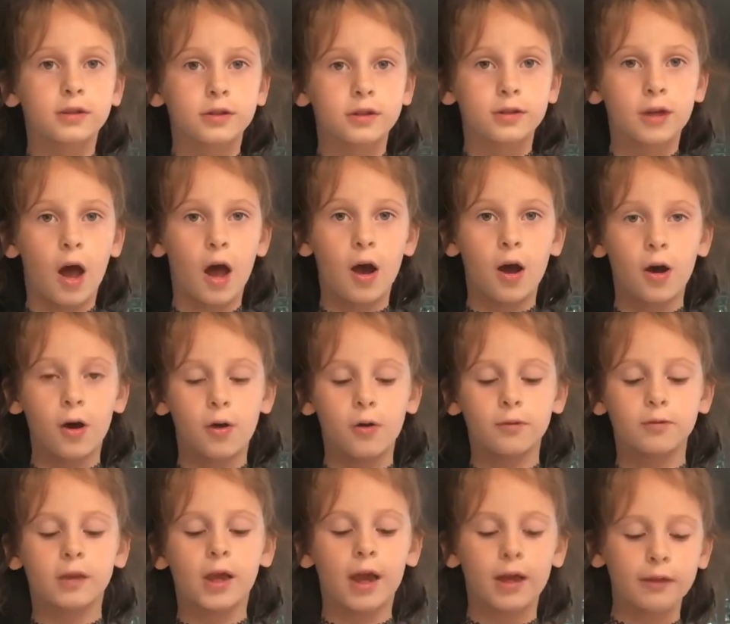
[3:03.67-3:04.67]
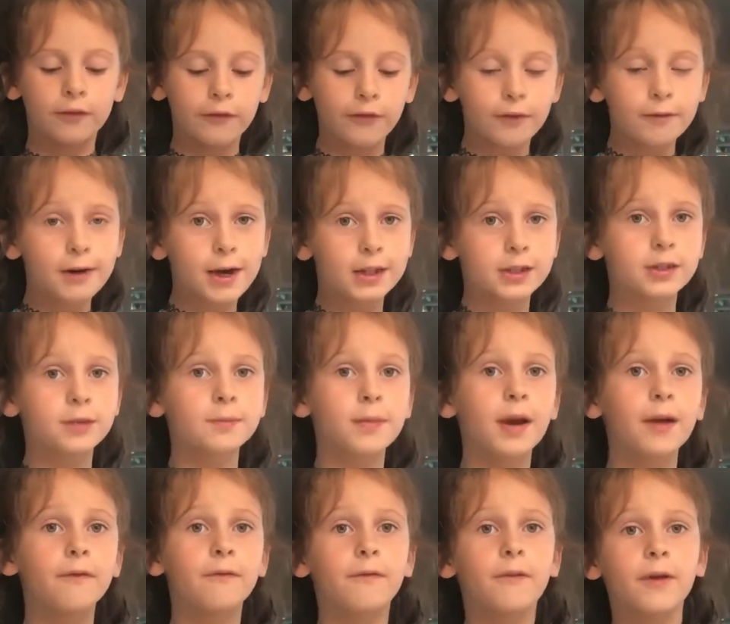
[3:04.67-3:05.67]
So, thanks for watching
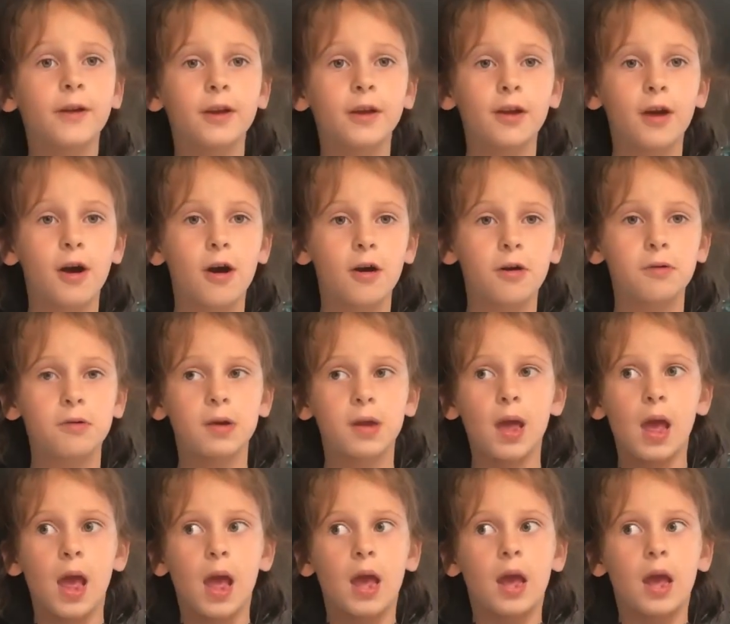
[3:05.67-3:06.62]
my video,